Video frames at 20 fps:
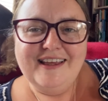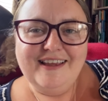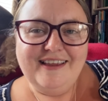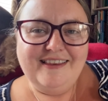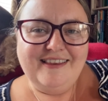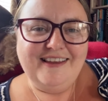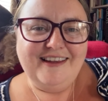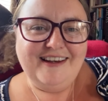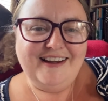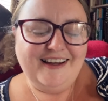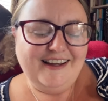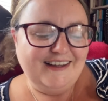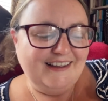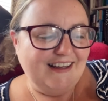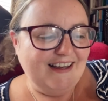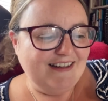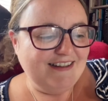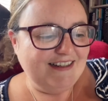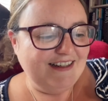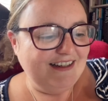And then I
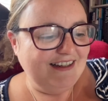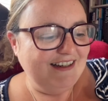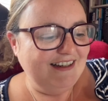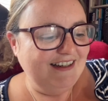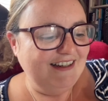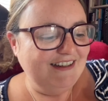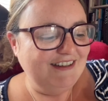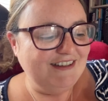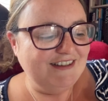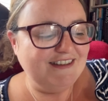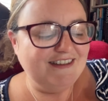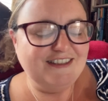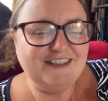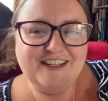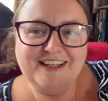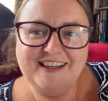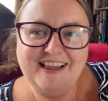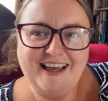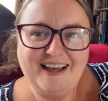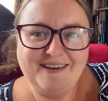get to just
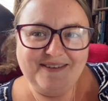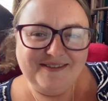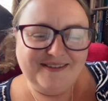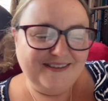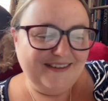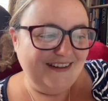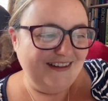chill out